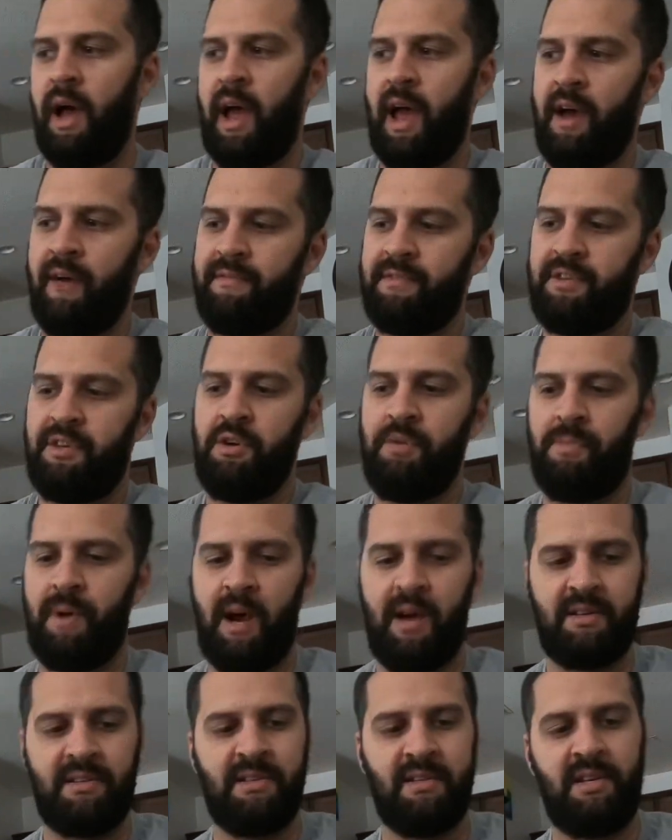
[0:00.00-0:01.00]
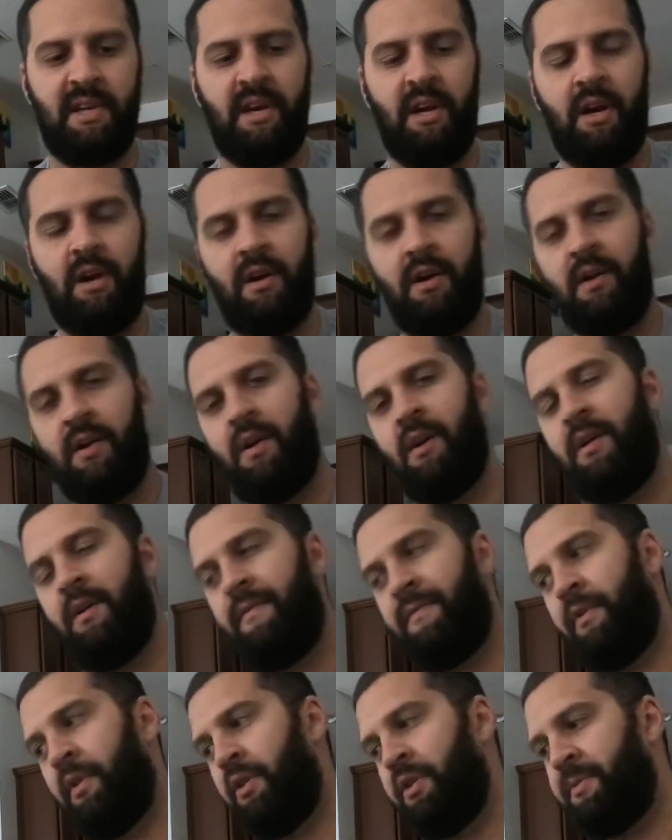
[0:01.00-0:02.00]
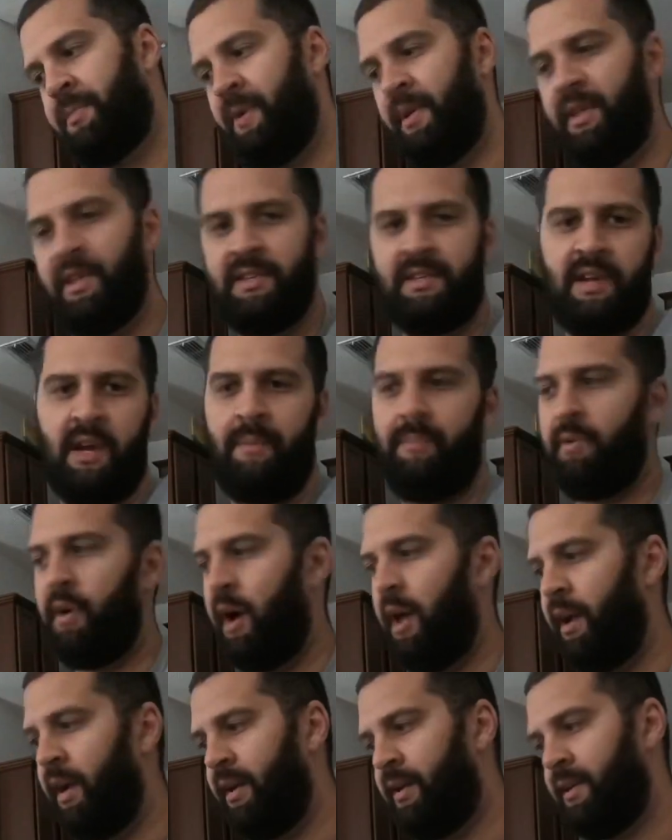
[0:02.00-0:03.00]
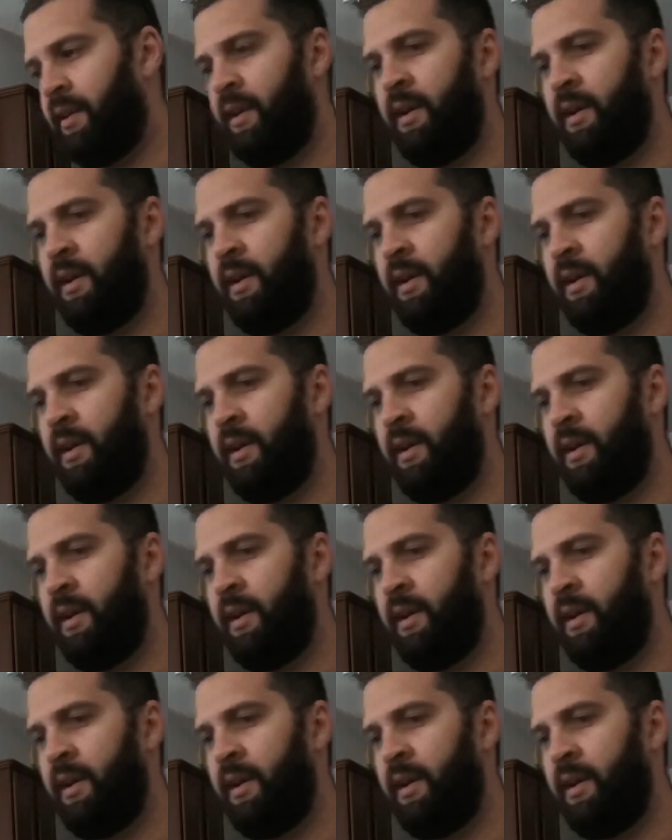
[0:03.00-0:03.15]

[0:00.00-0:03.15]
have two boxes here for ultimately the same product.